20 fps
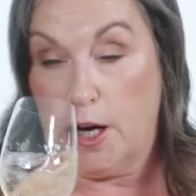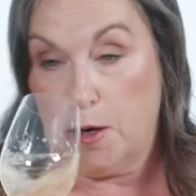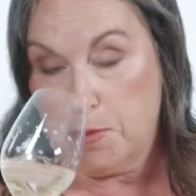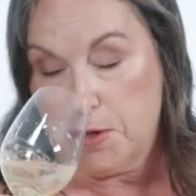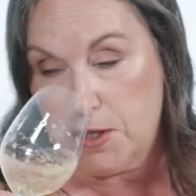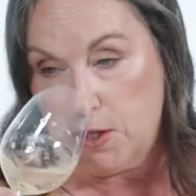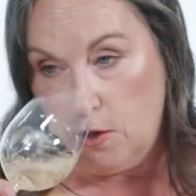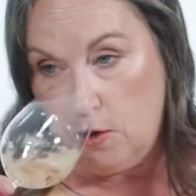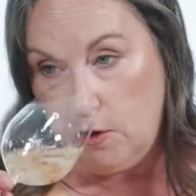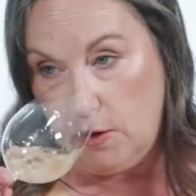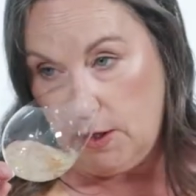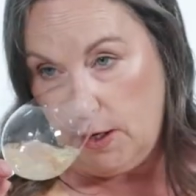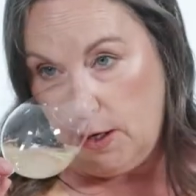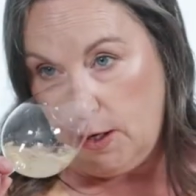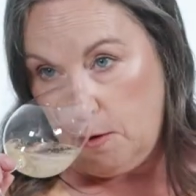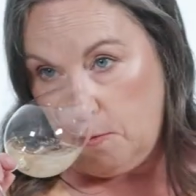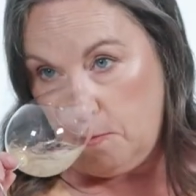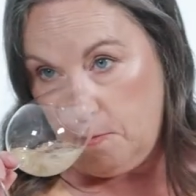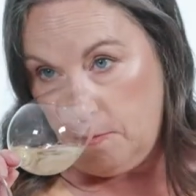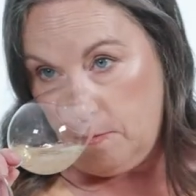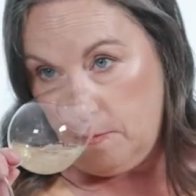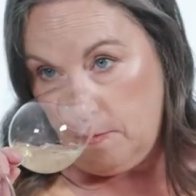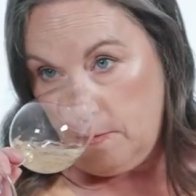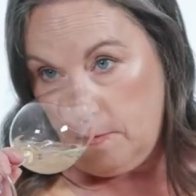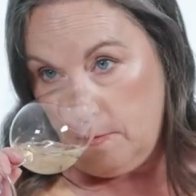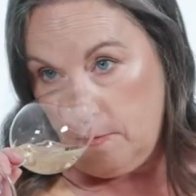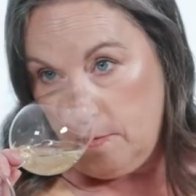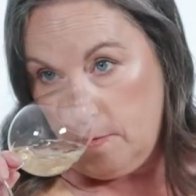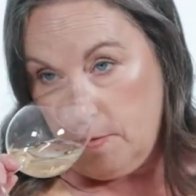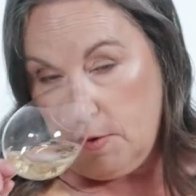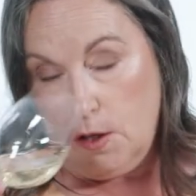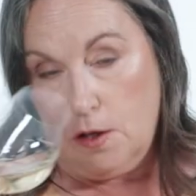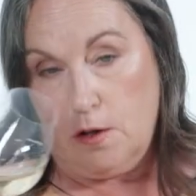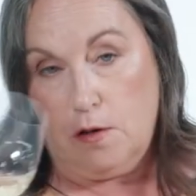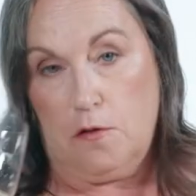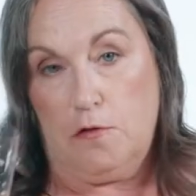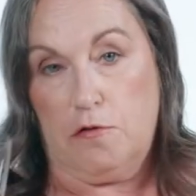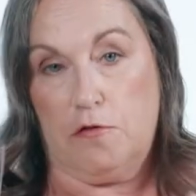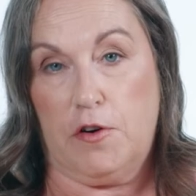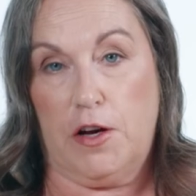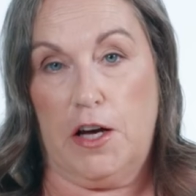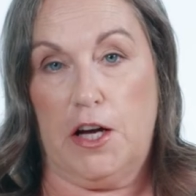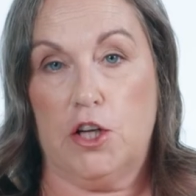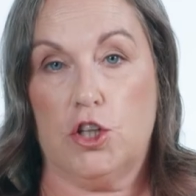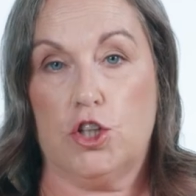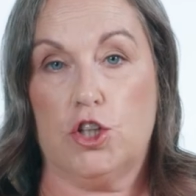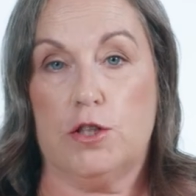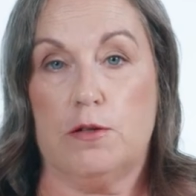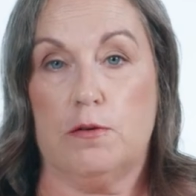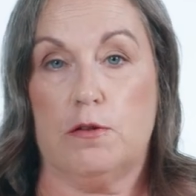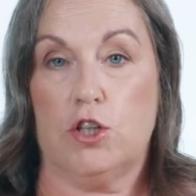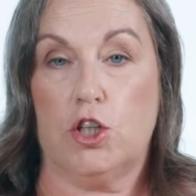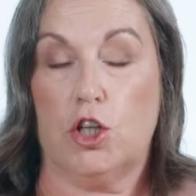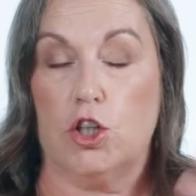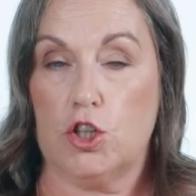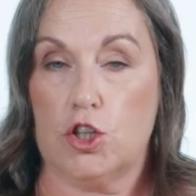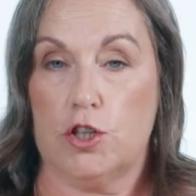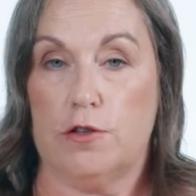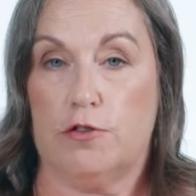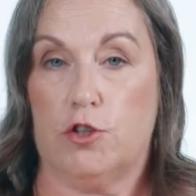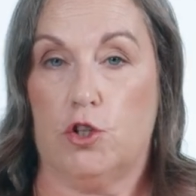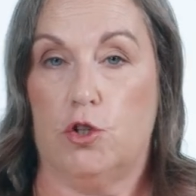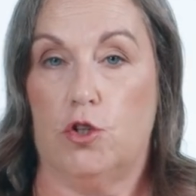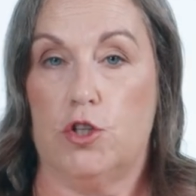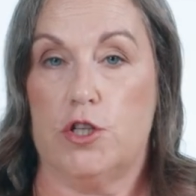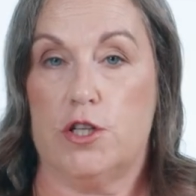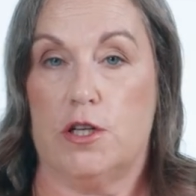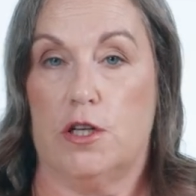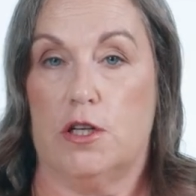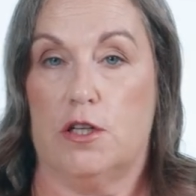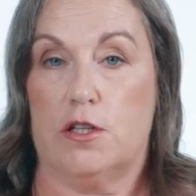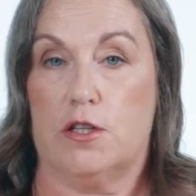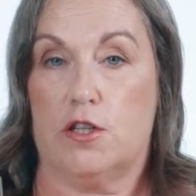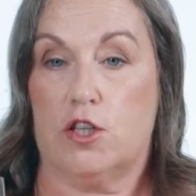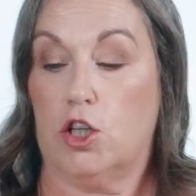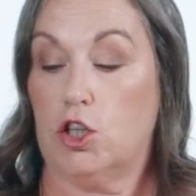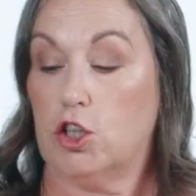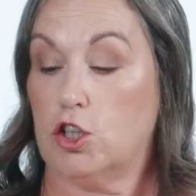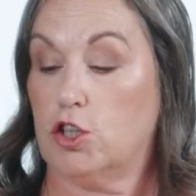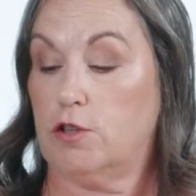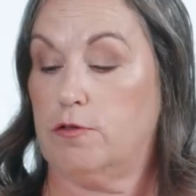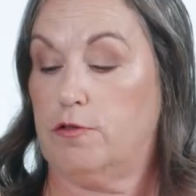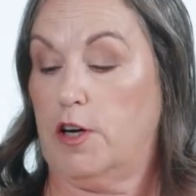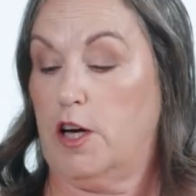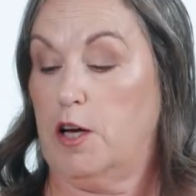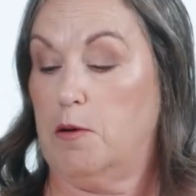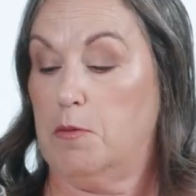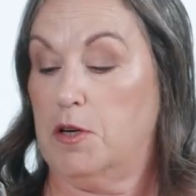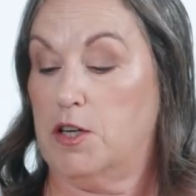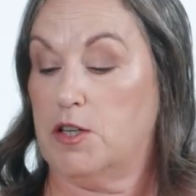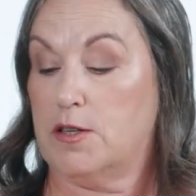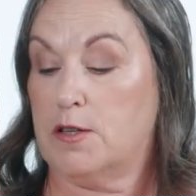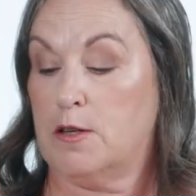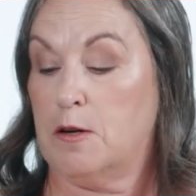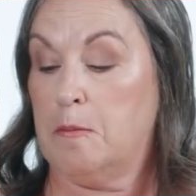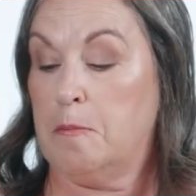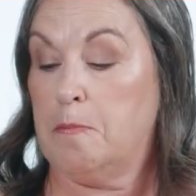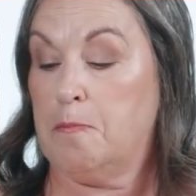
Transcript: absolutely fresh, touch of toastiness, touch of ripeness,